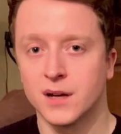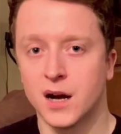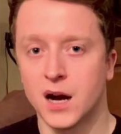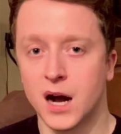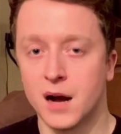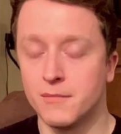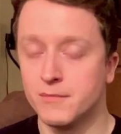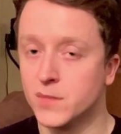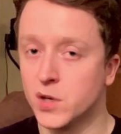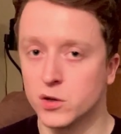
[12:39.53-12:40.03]

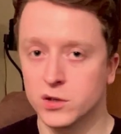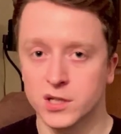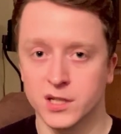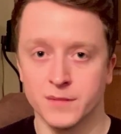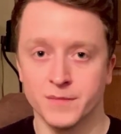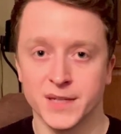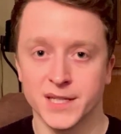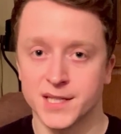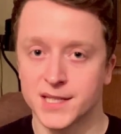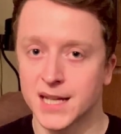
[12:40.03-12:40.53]
I'm not going
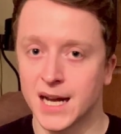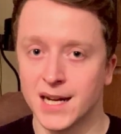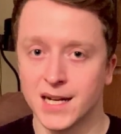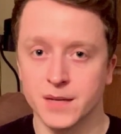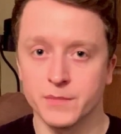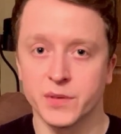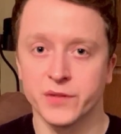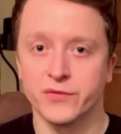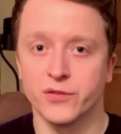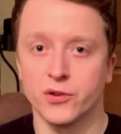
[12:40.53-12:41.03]
to be
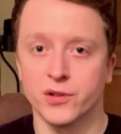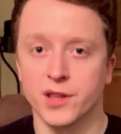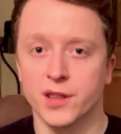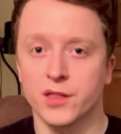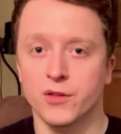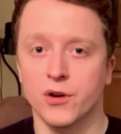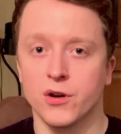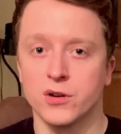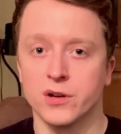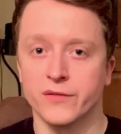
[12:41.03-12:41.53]
standing before the
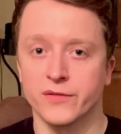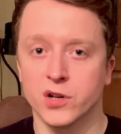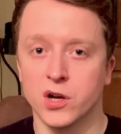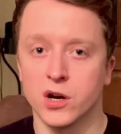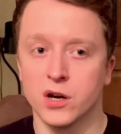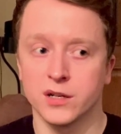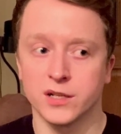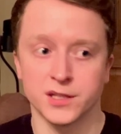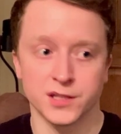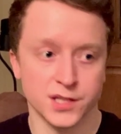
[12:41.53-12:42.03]
throne of
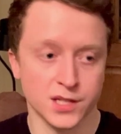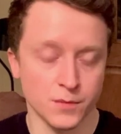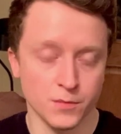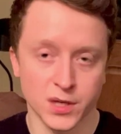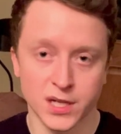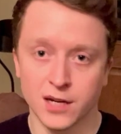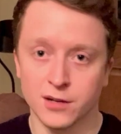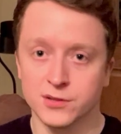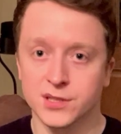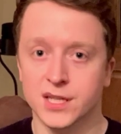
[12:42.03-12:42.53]
God and
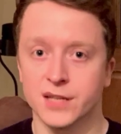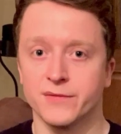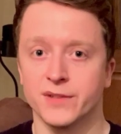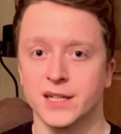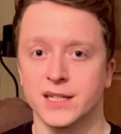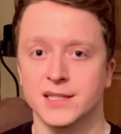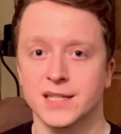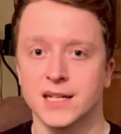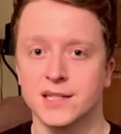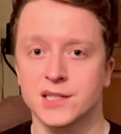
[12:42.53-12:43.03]
someone else giving
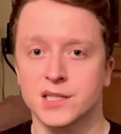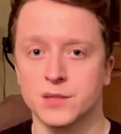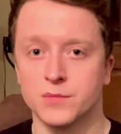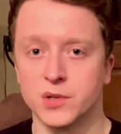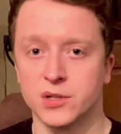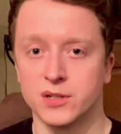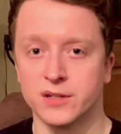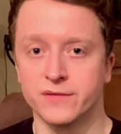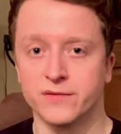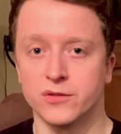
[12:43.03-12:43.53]
a
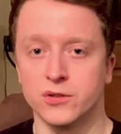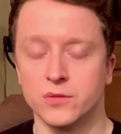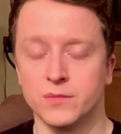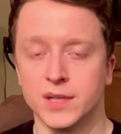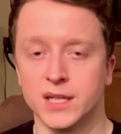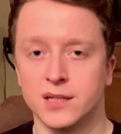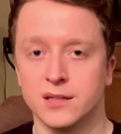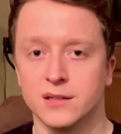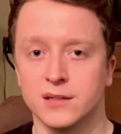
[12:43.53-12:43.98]
testimony for me.